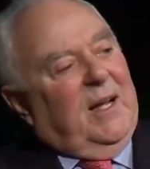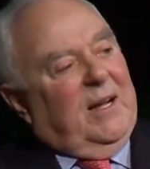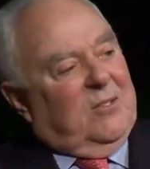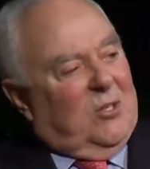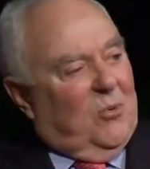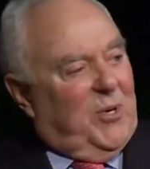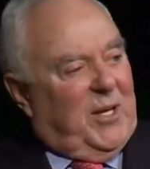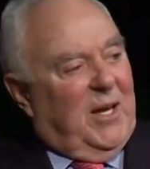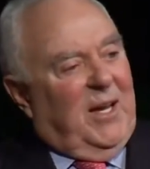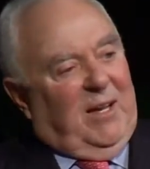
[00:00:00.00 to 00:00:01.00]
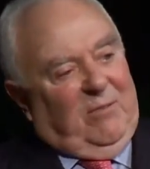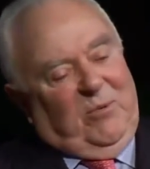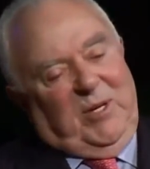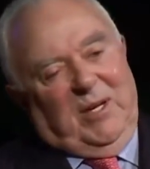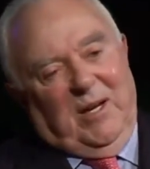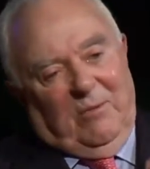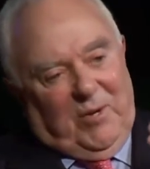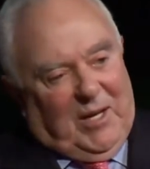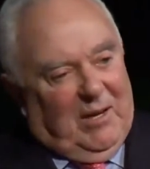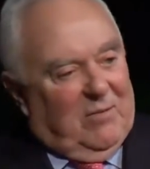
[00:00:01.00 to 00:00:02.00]
And so we
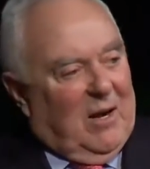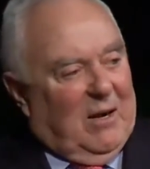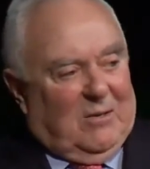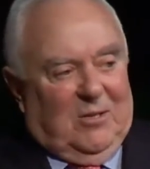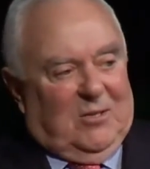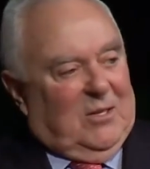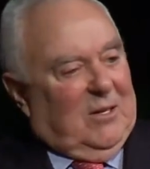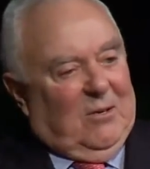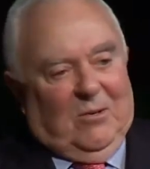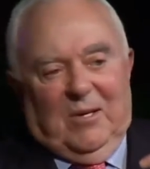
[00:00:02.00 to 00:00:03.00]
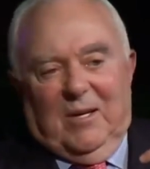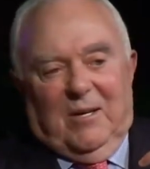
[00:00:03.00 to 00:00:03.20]
gave doctors their